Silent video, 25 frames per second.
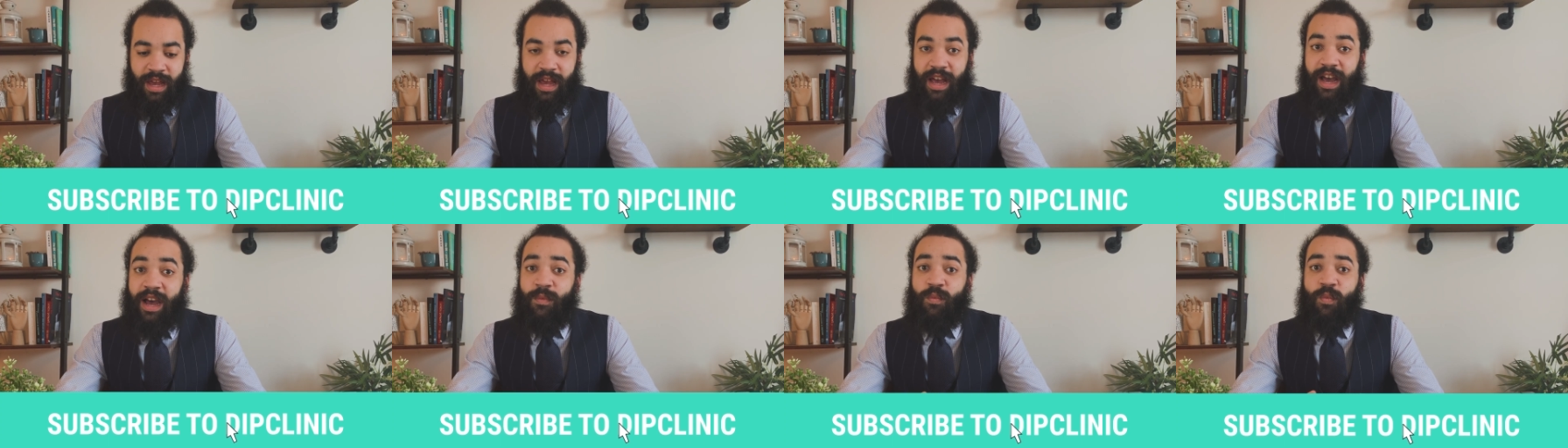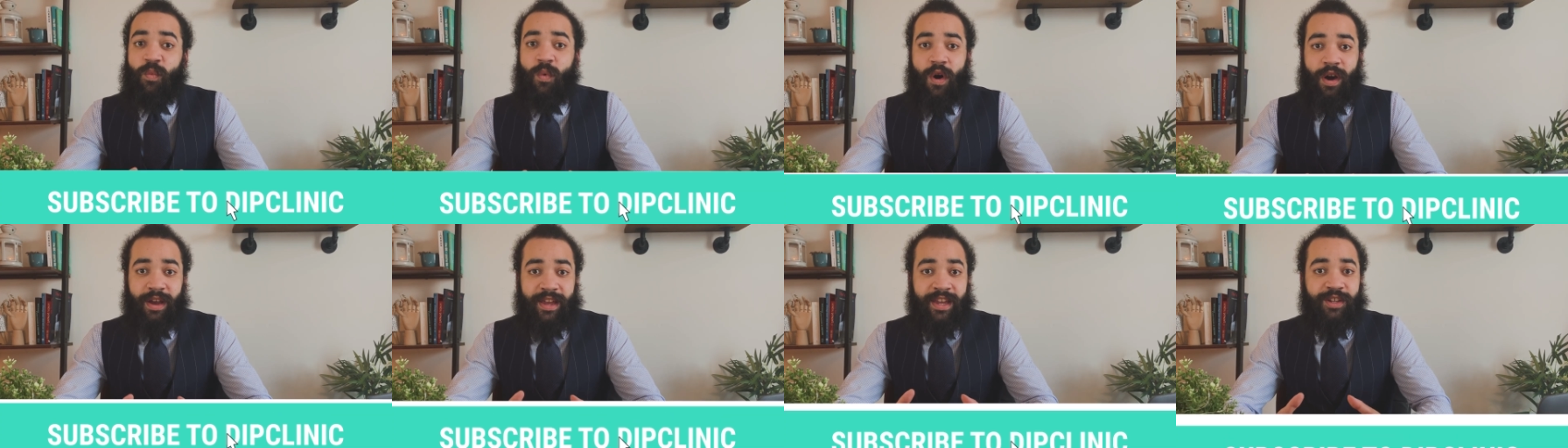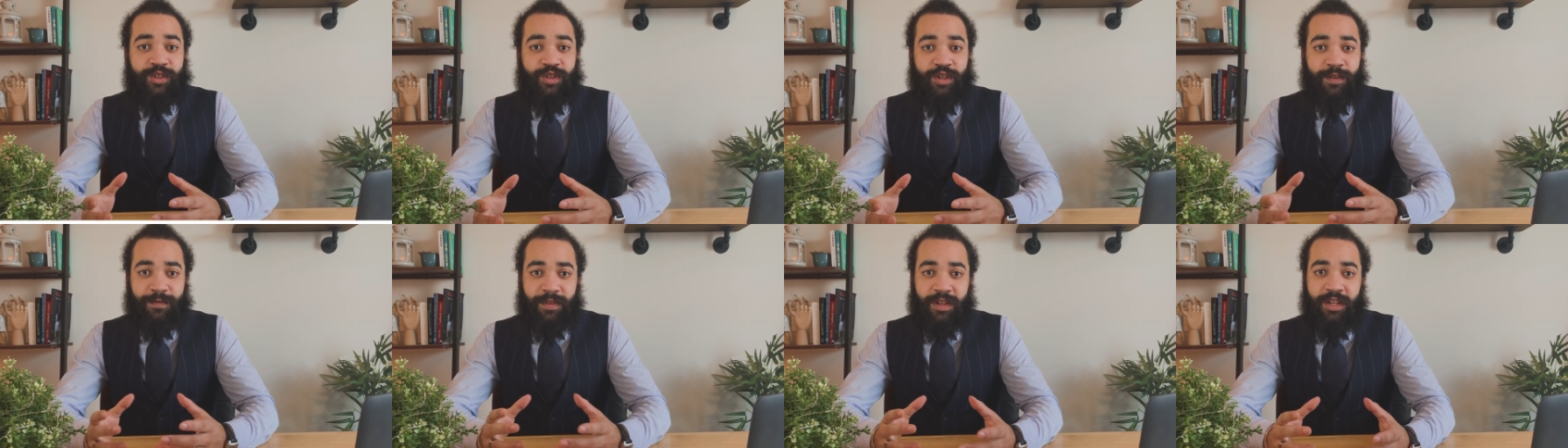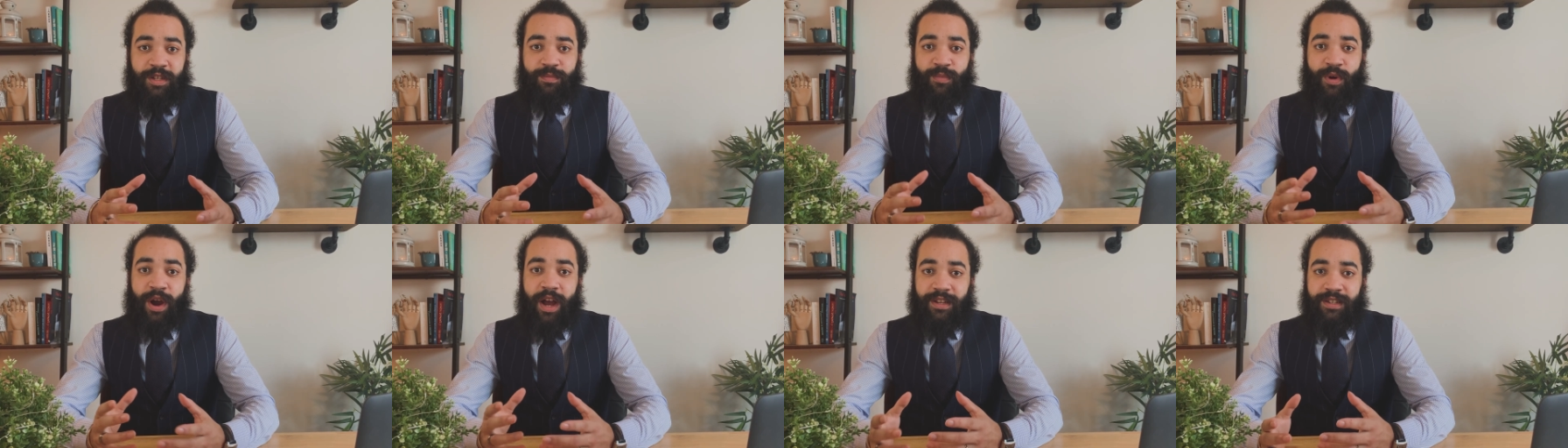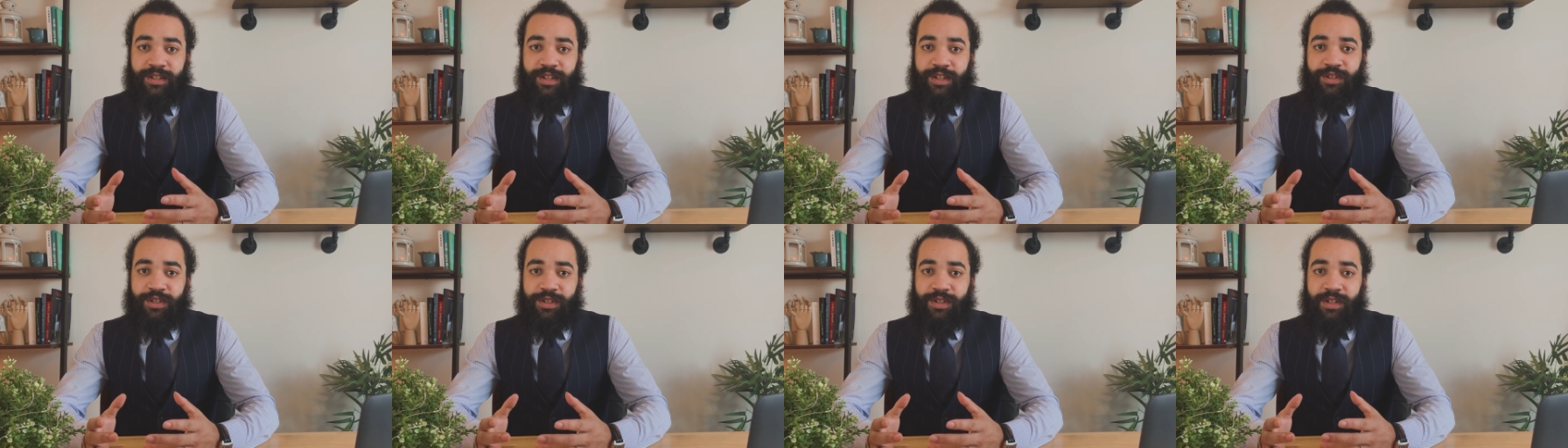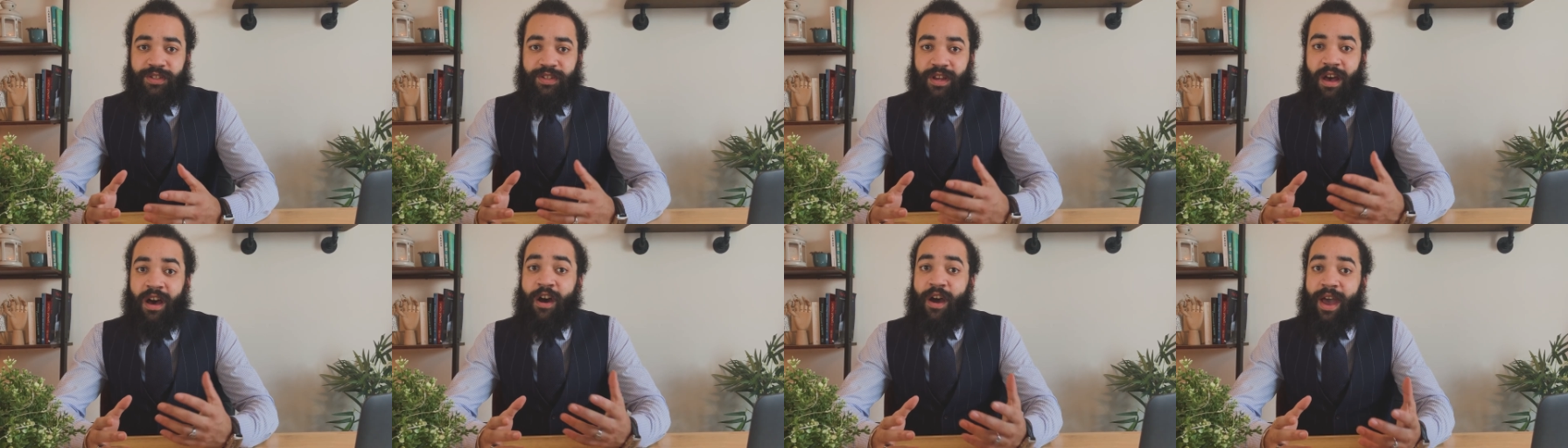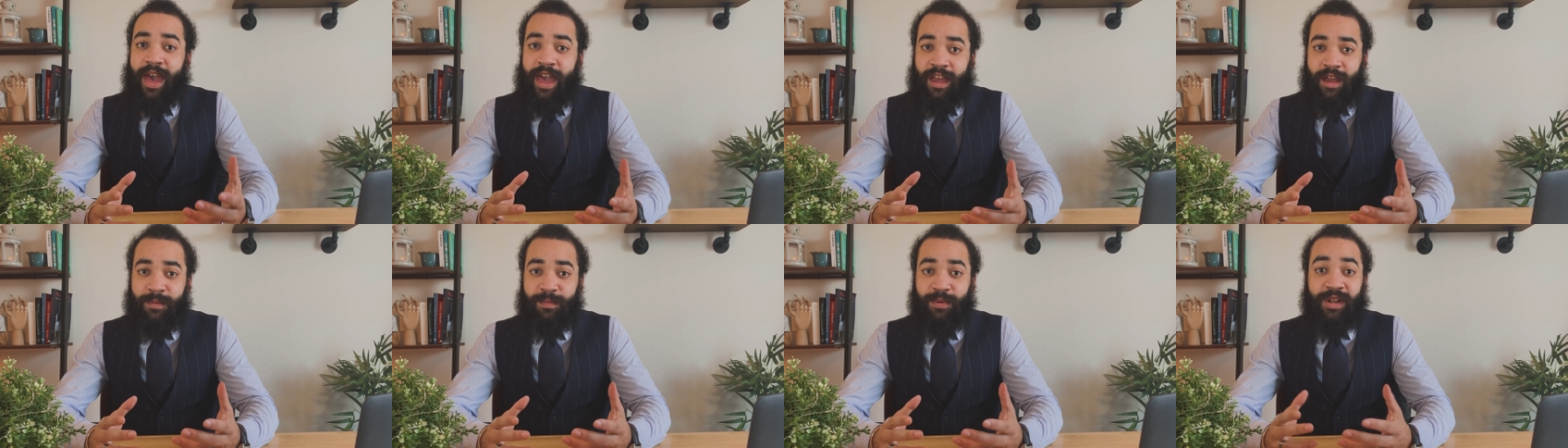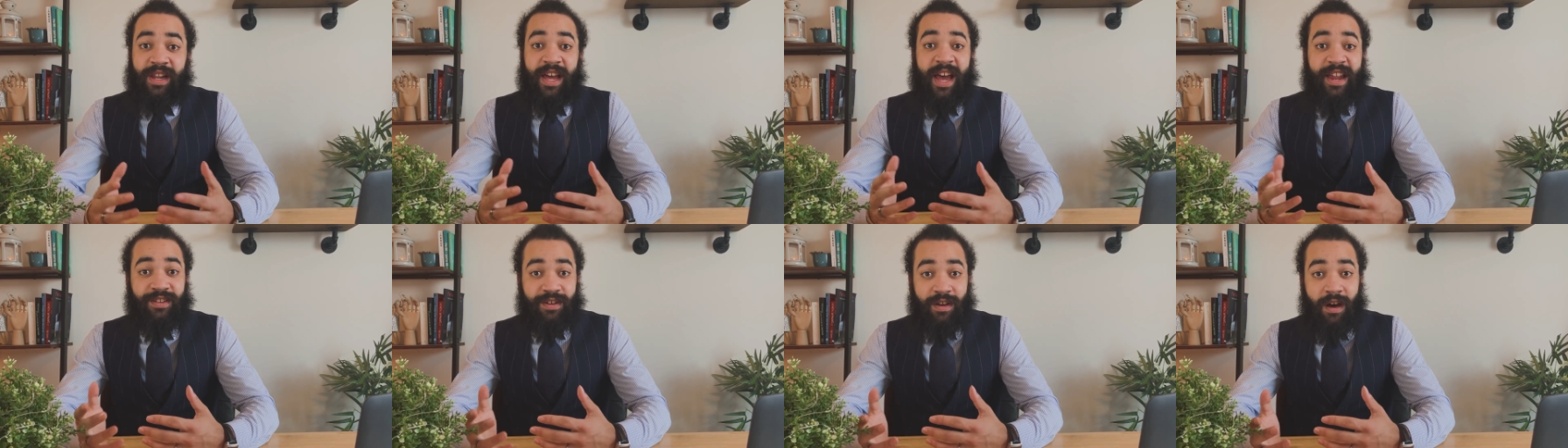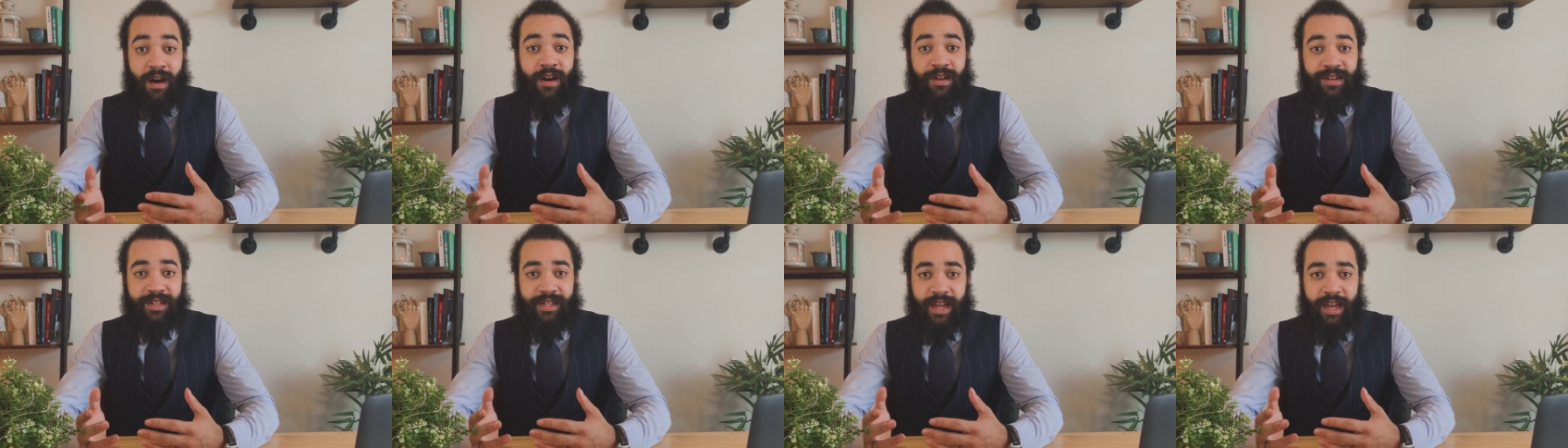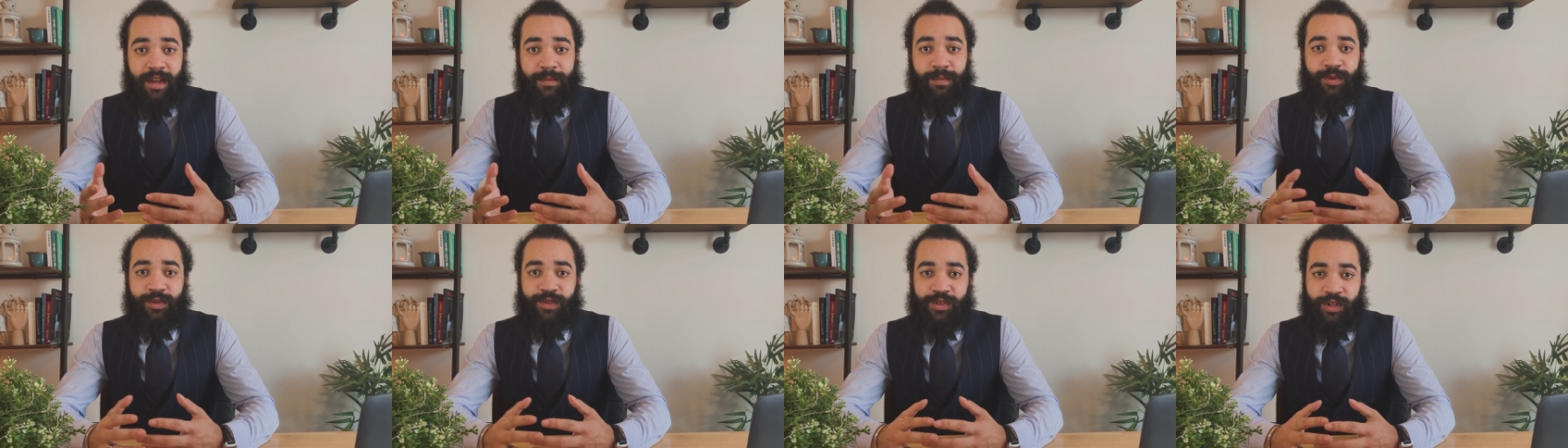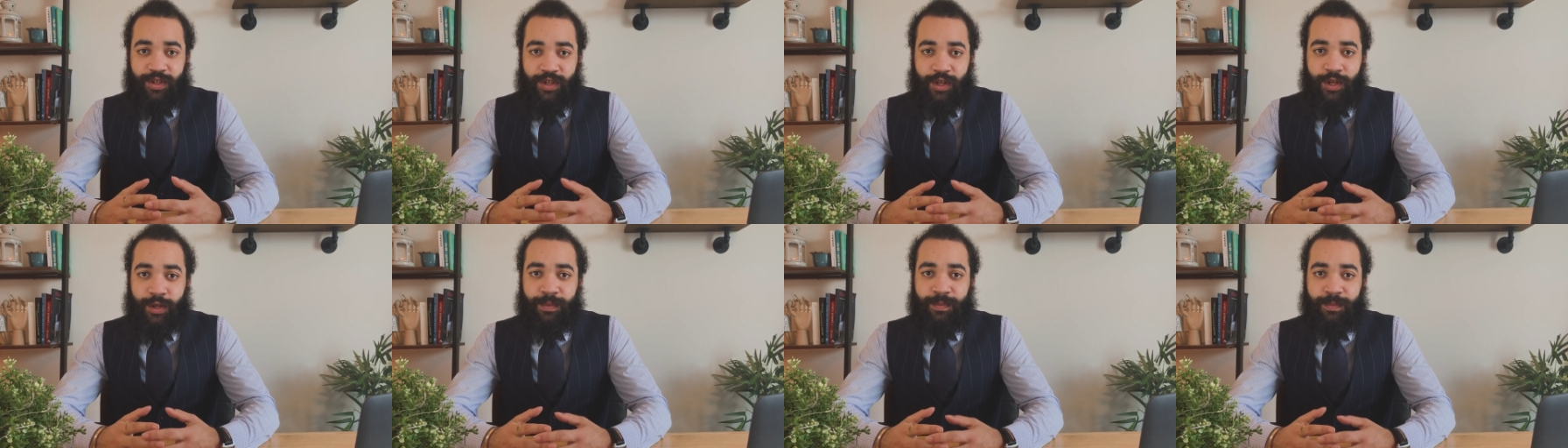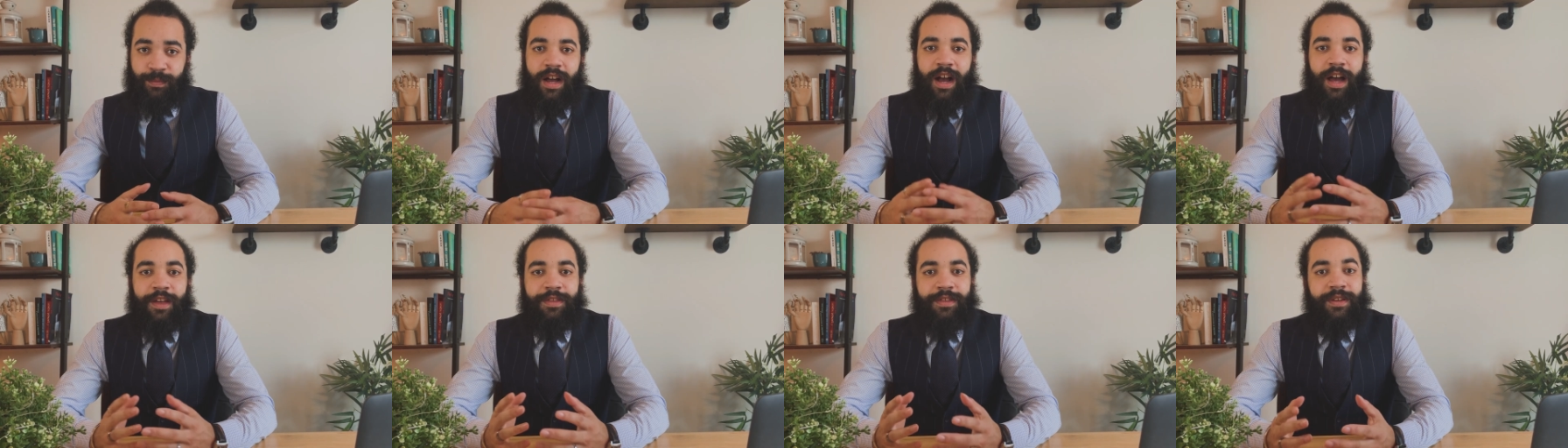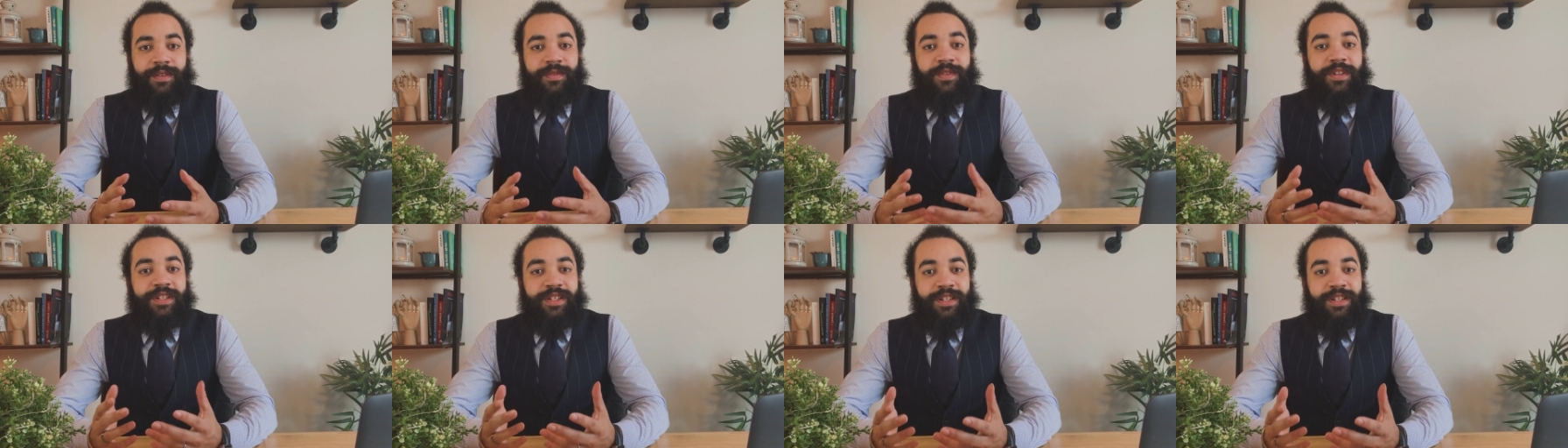and what each of these practitioners are able and aren't able to do. I think that